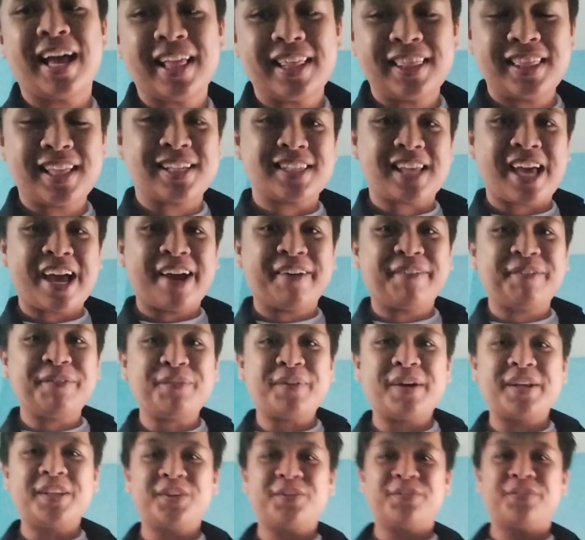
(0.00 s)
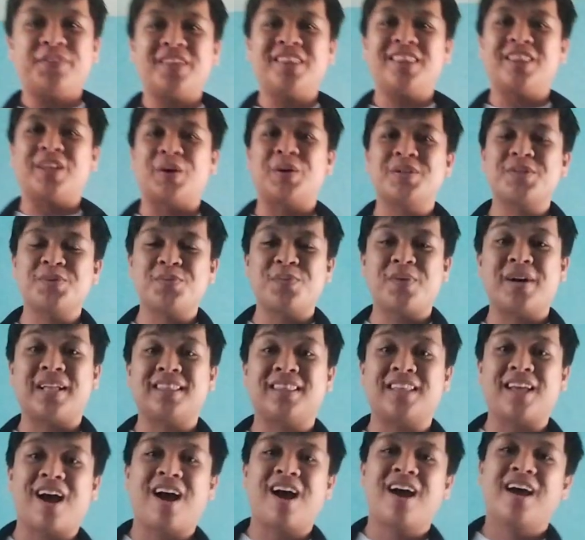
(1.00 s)
does everyone of you knows what
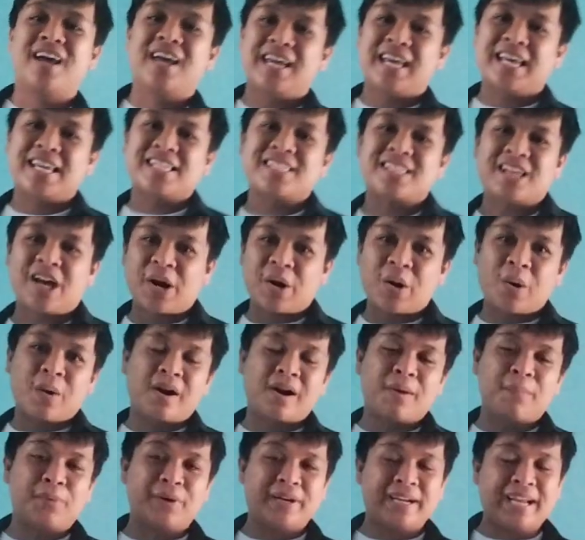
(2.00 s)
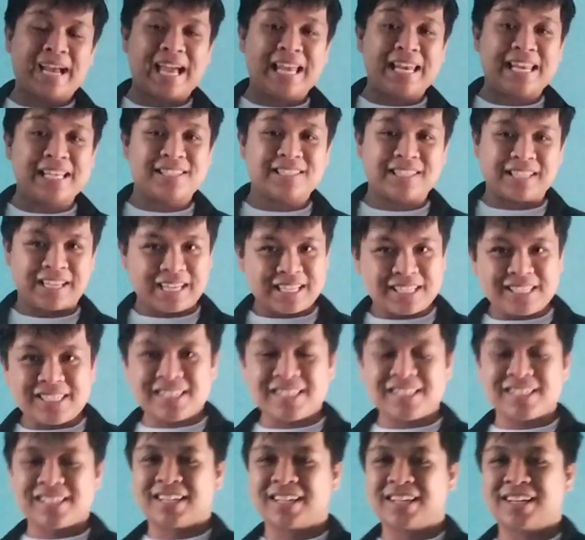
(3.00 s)
is Aurora Borealis is?